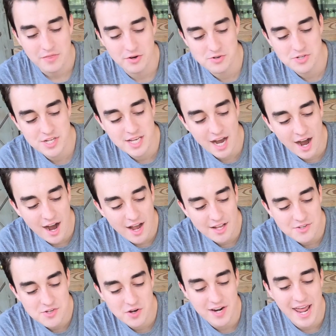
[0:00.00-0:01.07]
There's
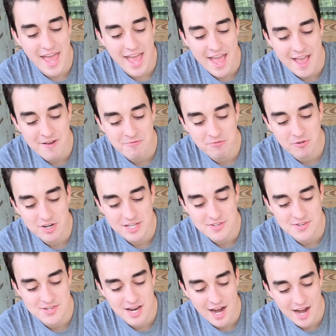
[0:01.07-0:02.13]
guides on every
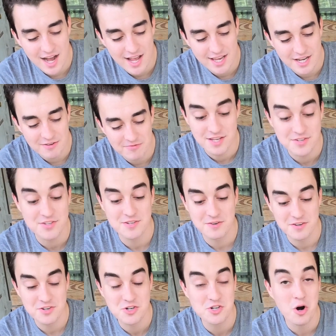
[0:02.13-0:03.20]
side of
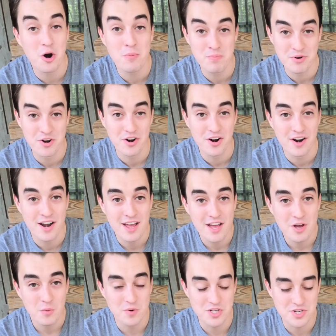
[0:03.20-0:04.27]
this sharpener,
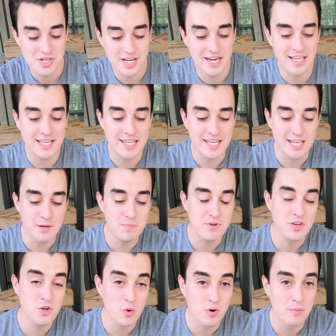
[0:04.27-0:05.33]
which is going to keep
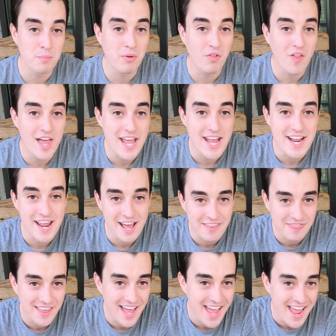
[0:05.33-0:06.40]
your blade
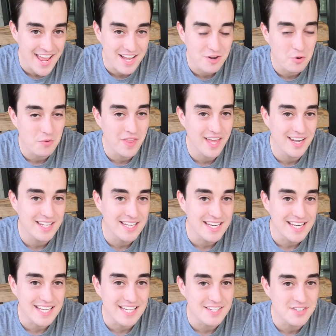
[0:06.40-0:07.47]
at the angle that it
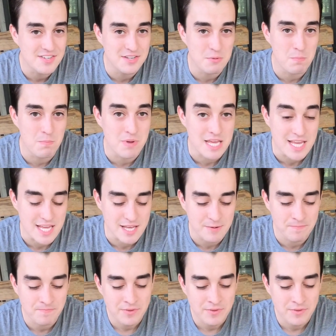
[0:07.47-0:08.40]
needs to be.